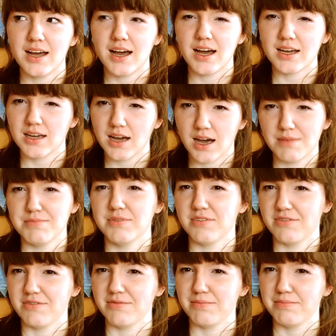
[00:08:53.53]
a cup
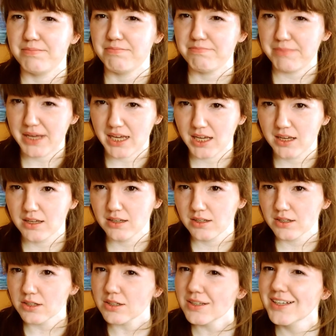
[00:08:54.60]
of
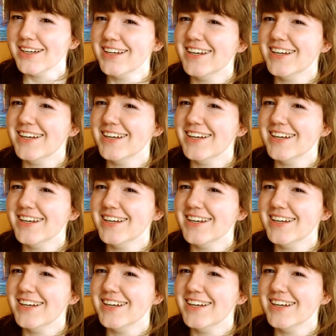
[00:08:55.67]
bagel?